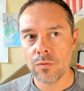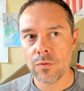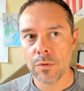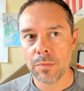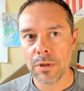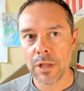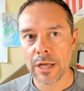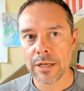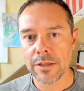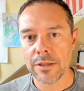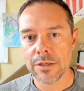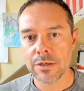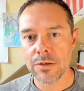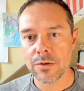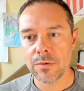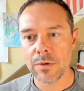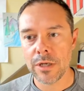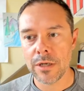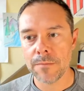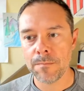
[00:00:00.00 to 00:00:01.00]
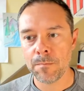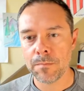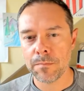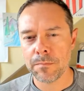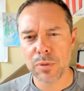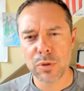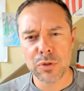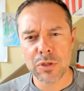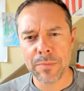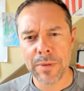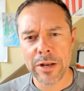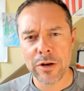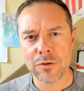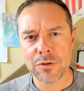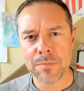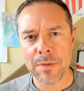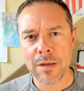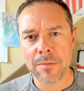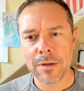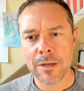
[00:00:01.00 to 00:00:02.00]
replied to this tweet. Blue
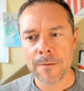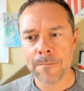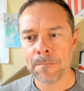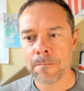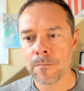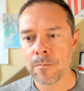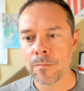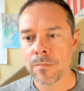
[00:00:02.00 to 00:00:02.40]
Tomatoes, maybe?